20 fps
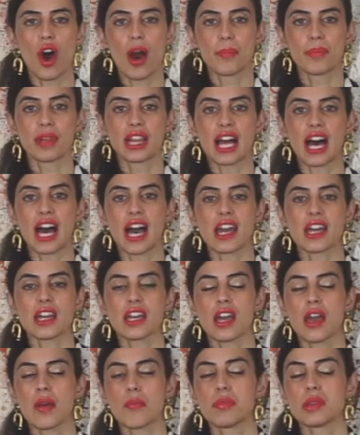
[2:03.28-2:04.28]

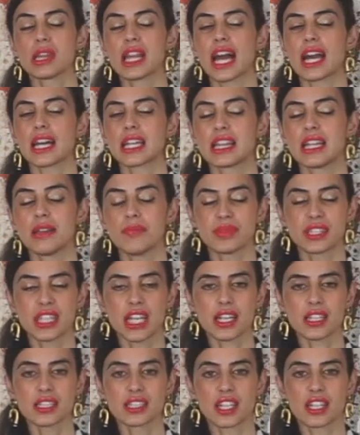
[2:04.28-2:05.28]
apply black
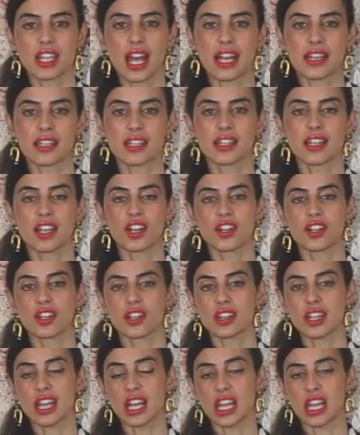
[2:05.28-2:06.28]
lipstick so that their
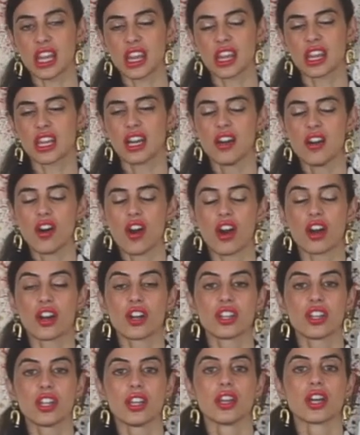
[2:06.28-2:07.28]
teeth are
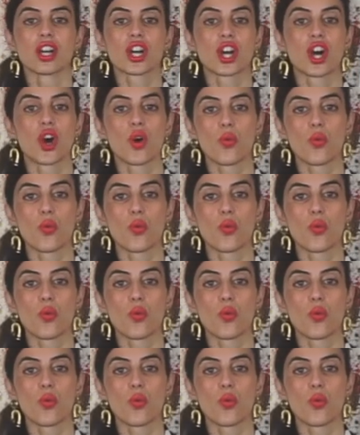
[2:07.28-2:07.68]
gonna look